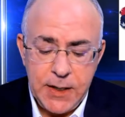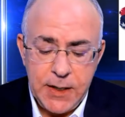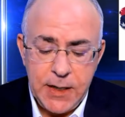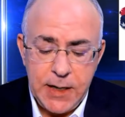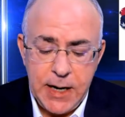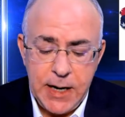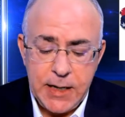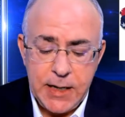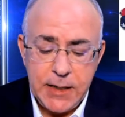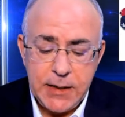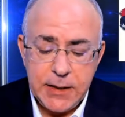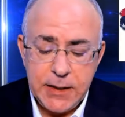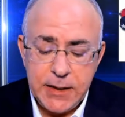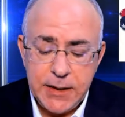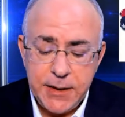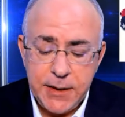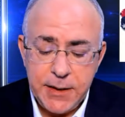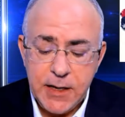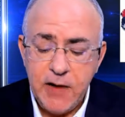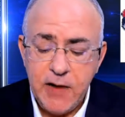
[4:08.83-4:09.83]
And
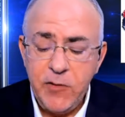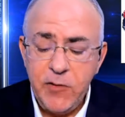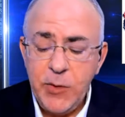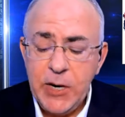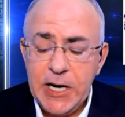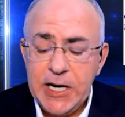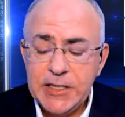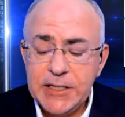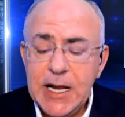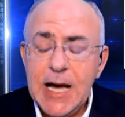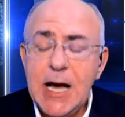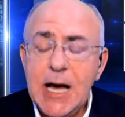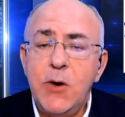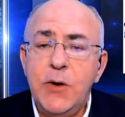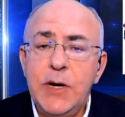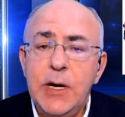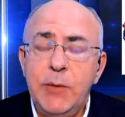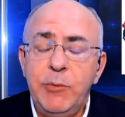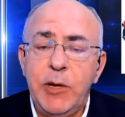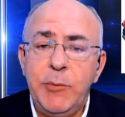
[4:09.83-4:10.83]
the government is
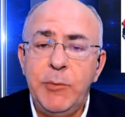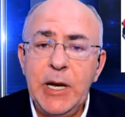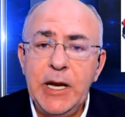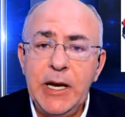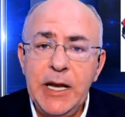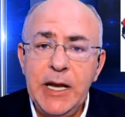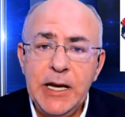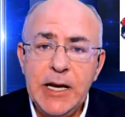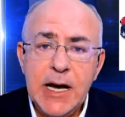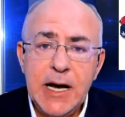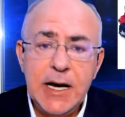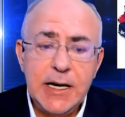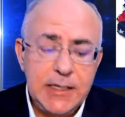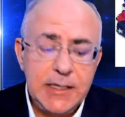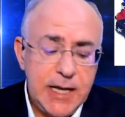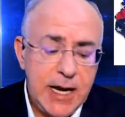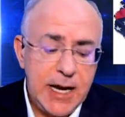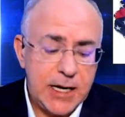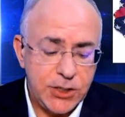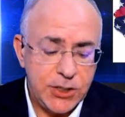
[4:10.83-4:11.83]
now implementing
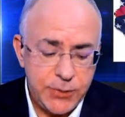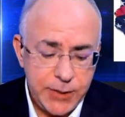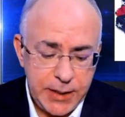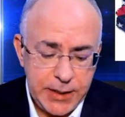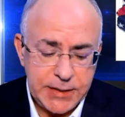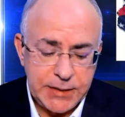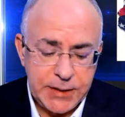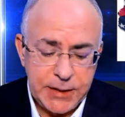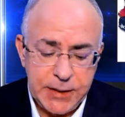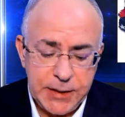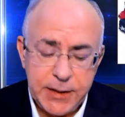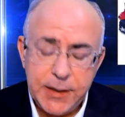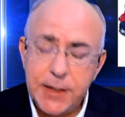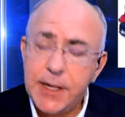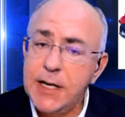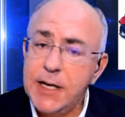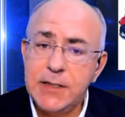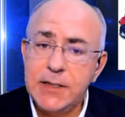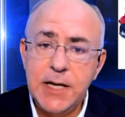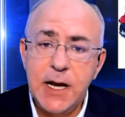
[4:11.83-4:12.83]
contact tracing.
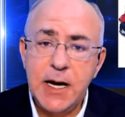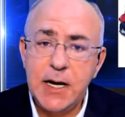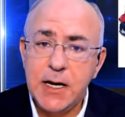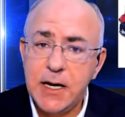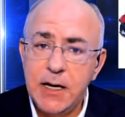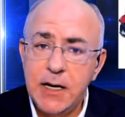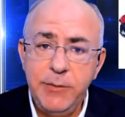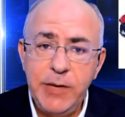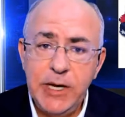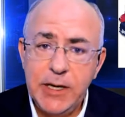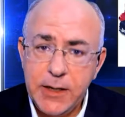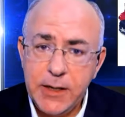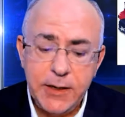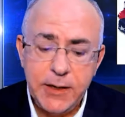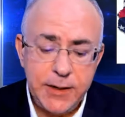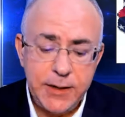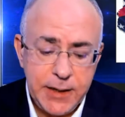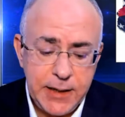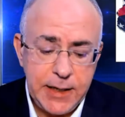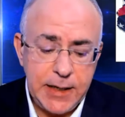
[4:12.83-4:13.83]
That's not going to be a
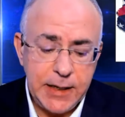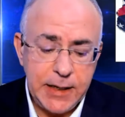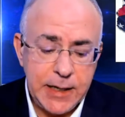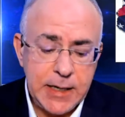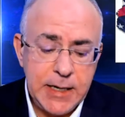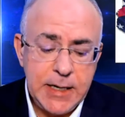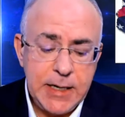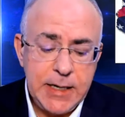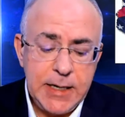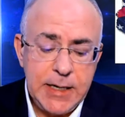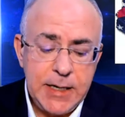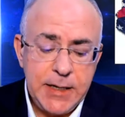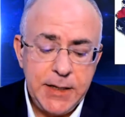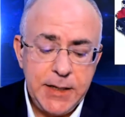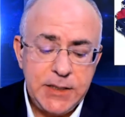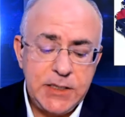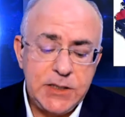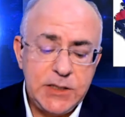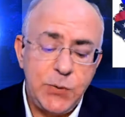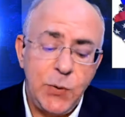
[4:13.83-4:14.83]
good thing.
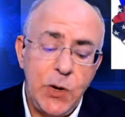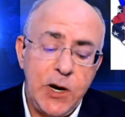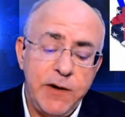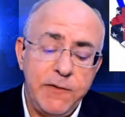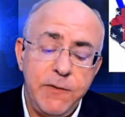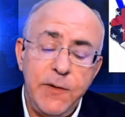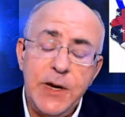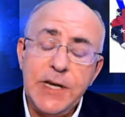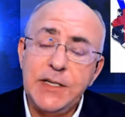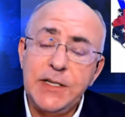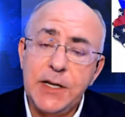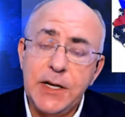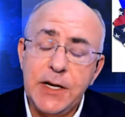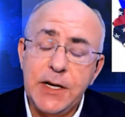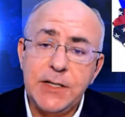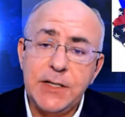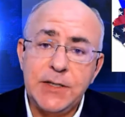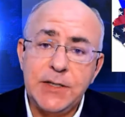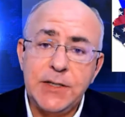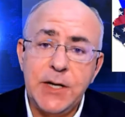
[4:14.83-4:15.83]
This is where free
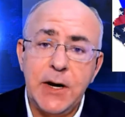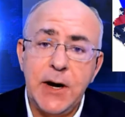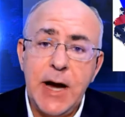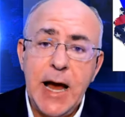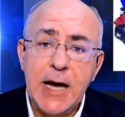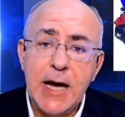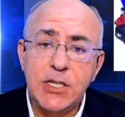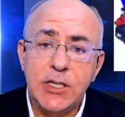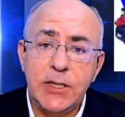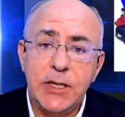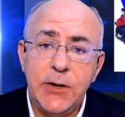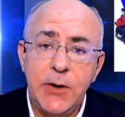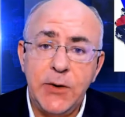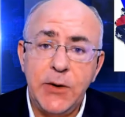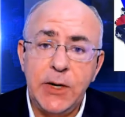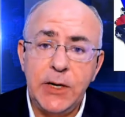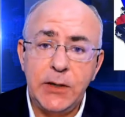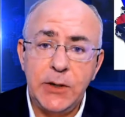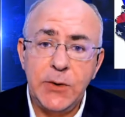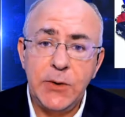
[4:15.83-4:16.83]
citizens are actually
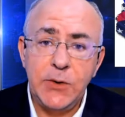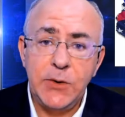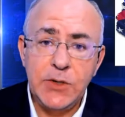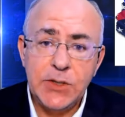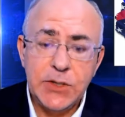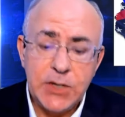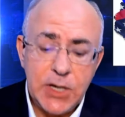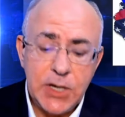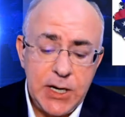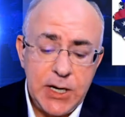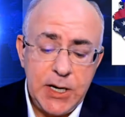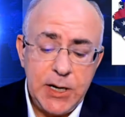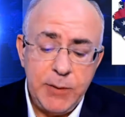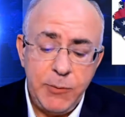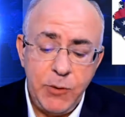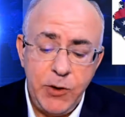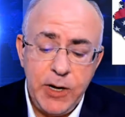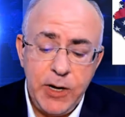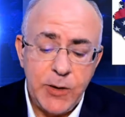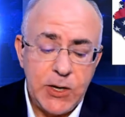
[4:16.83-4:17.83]
going to lose
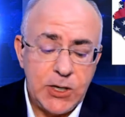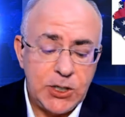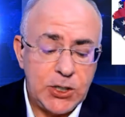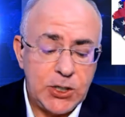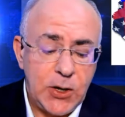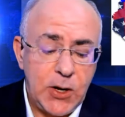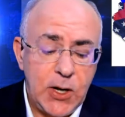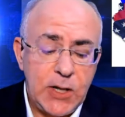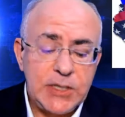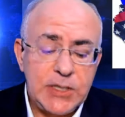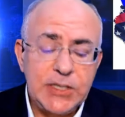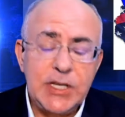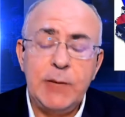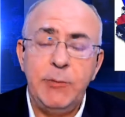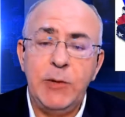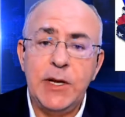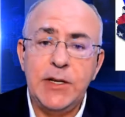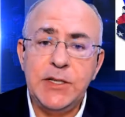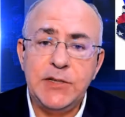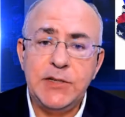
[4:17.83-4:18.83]
pretty much all
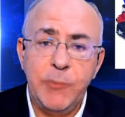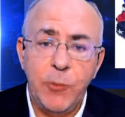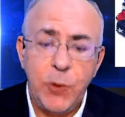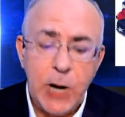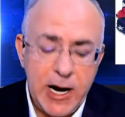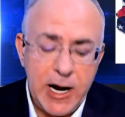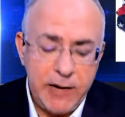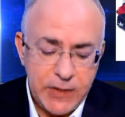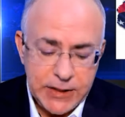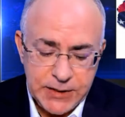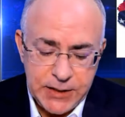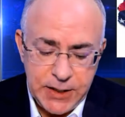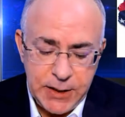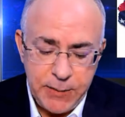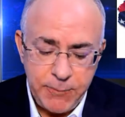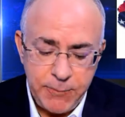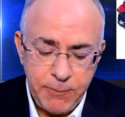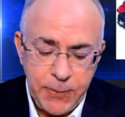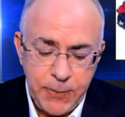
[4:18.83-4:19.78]
semblance of privacy.